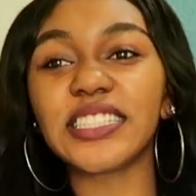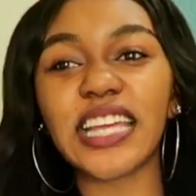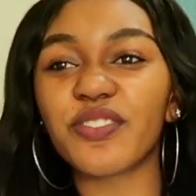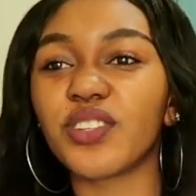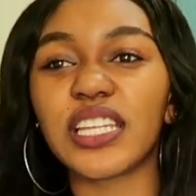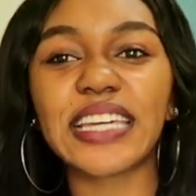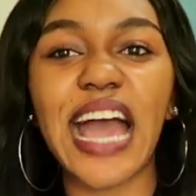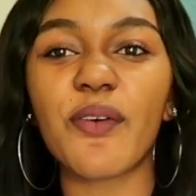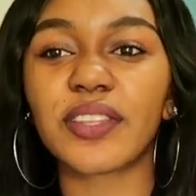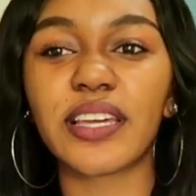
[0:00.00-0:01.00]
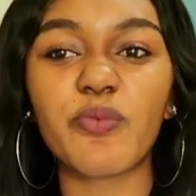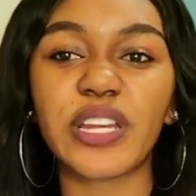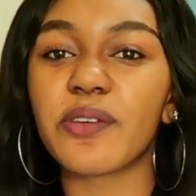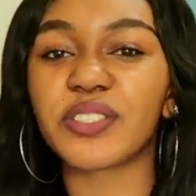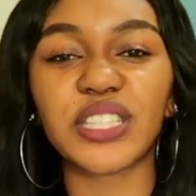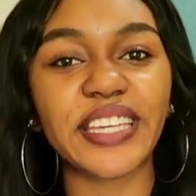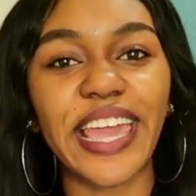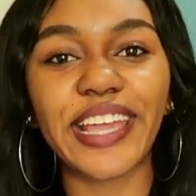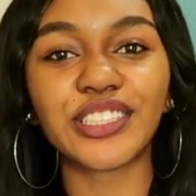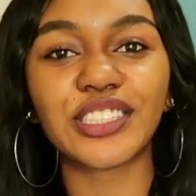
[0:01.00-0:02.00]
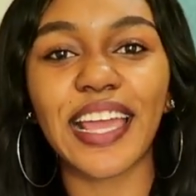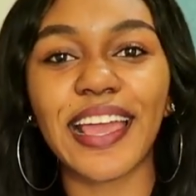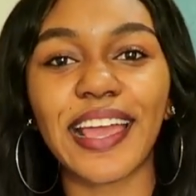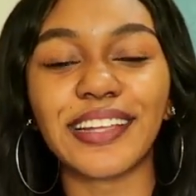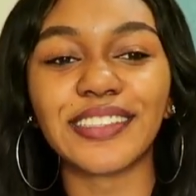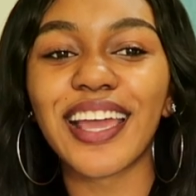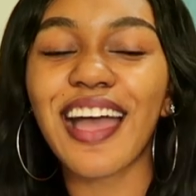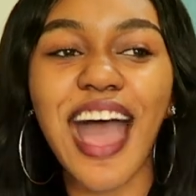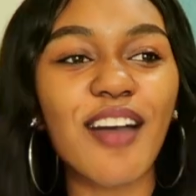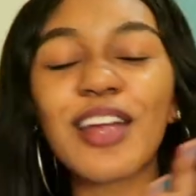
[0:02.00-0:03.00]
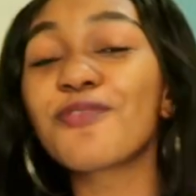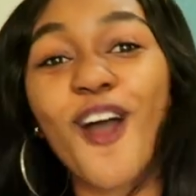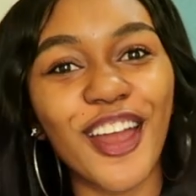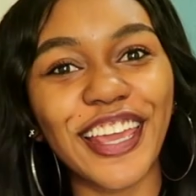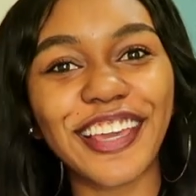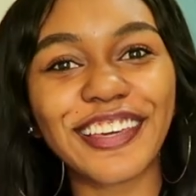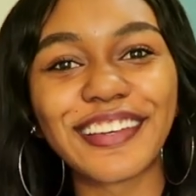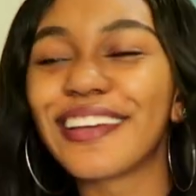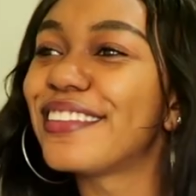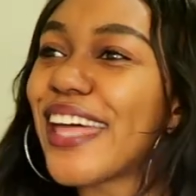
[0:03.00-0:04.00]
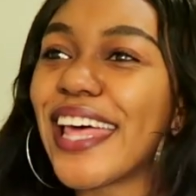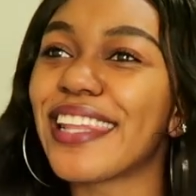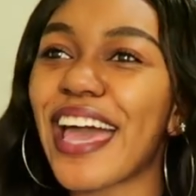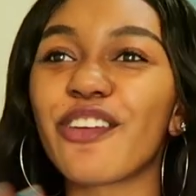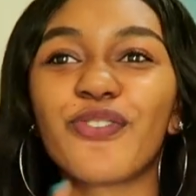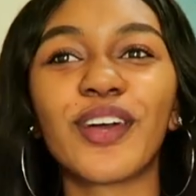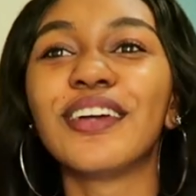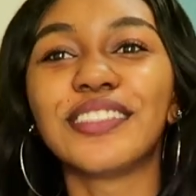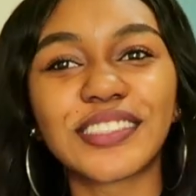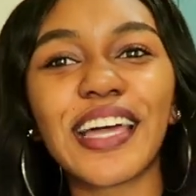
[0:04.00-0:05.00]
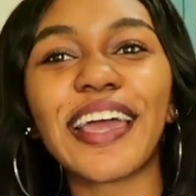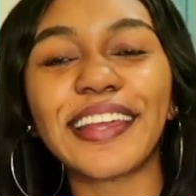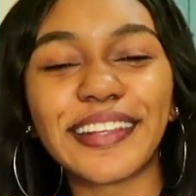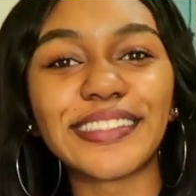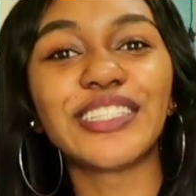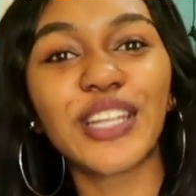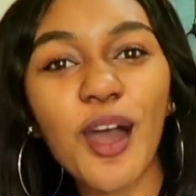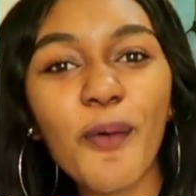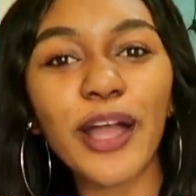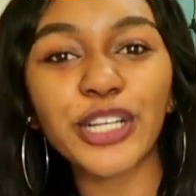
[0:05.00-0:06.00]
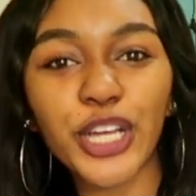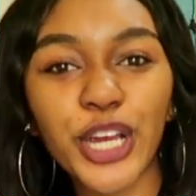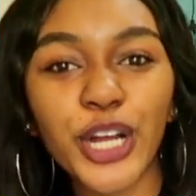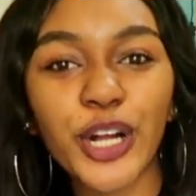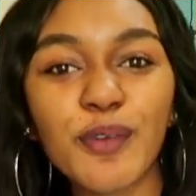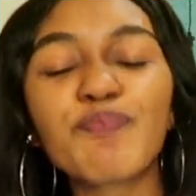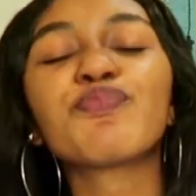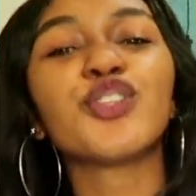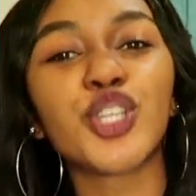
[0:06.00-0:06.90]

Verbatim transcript: She definitely got with him when he was engaged, and how ironic that life decided, you know what, girl,